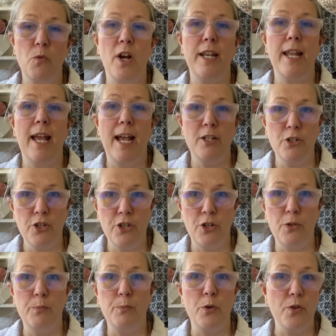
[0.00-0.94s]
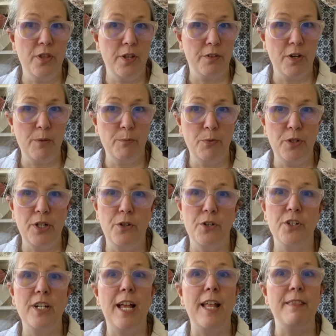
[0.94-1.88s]
1 and 2, both are on
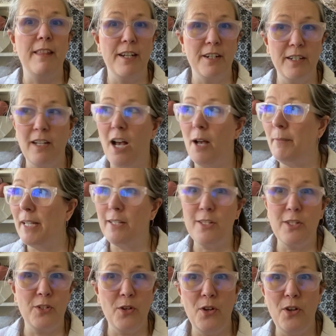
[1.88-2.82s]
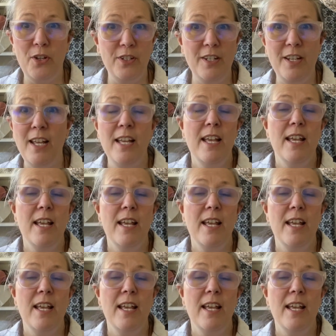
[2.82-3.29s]
pre-order, and they're coming soon